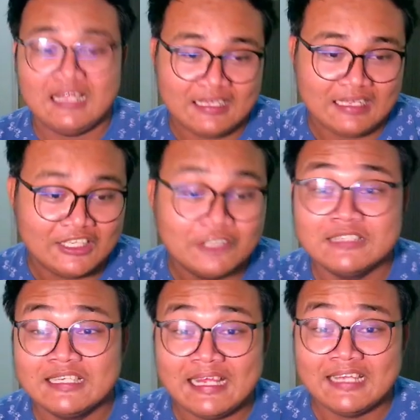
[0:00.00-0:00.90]
alone
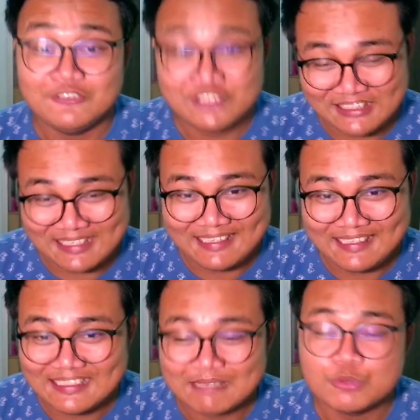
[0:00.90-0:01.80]
in a low channel
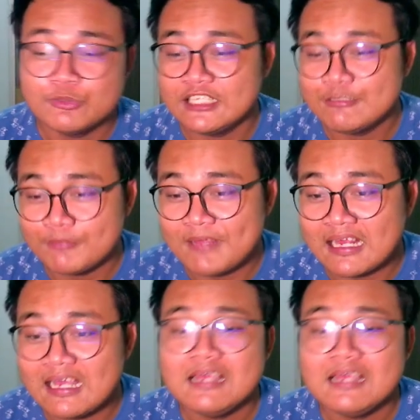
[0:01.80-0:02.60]
double million piara